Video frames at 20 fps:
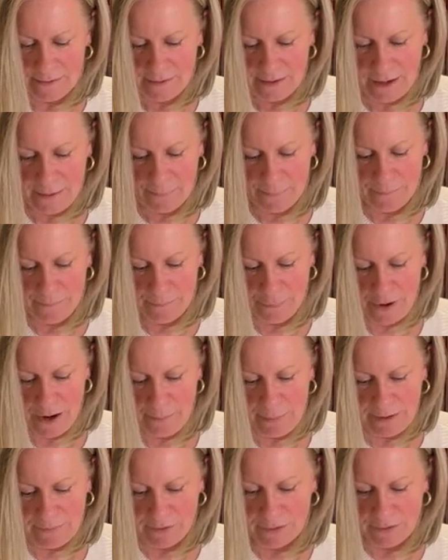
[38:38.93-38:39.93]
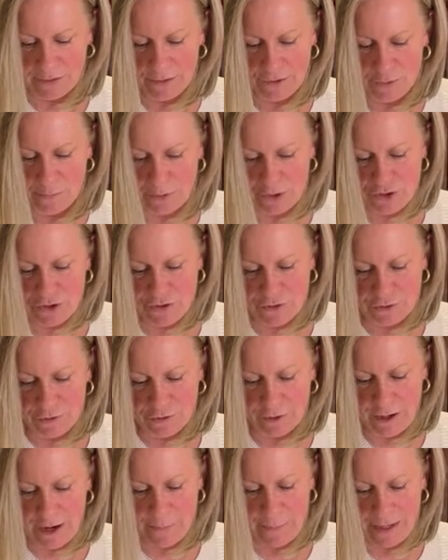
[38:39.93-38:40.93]
I probably have a little too much
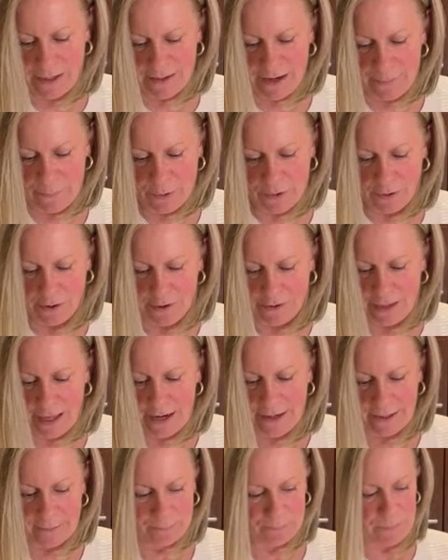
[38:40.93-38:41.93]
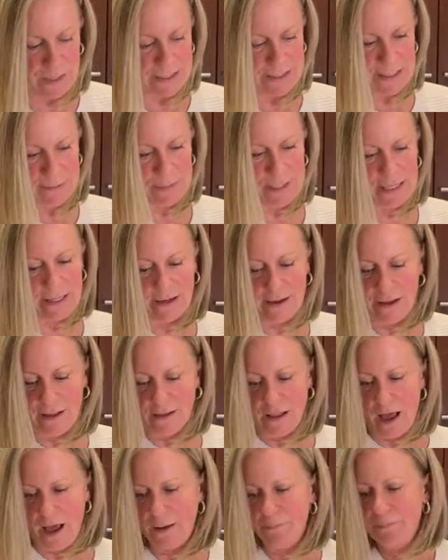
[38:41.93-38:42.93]
sugar. I might not put all that in. That seems like a
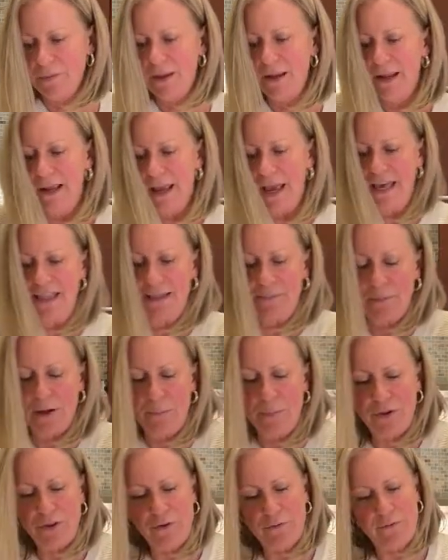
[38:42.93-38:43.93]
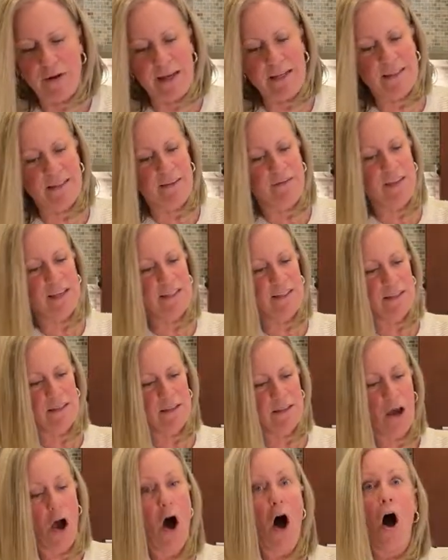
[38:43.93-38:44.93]
lot. And then I'm gonna put the rest of this.
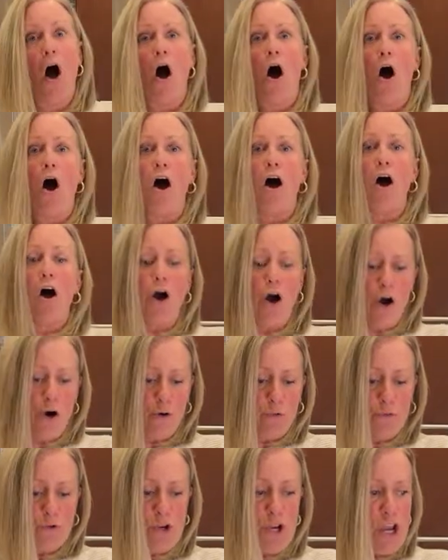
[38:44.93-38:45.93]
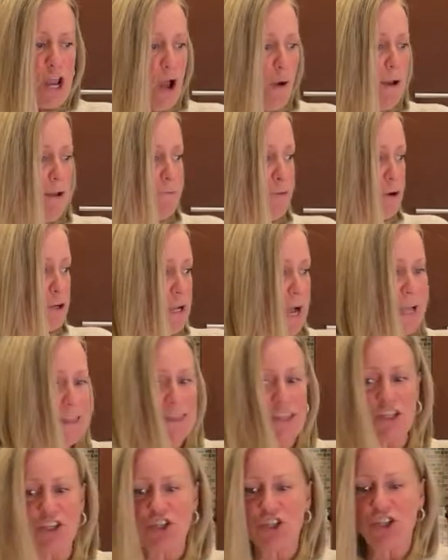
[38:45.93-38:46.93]
Oh no, I forgot
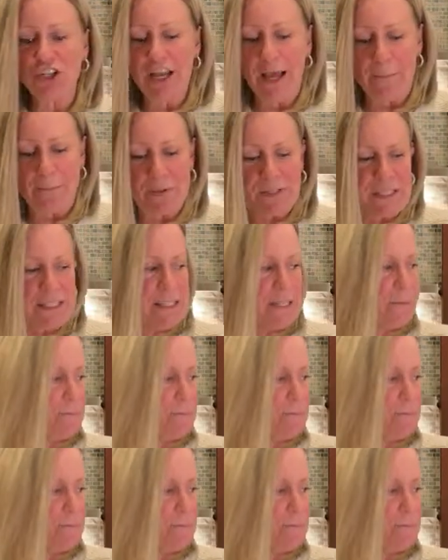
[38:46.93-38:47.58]
the chips.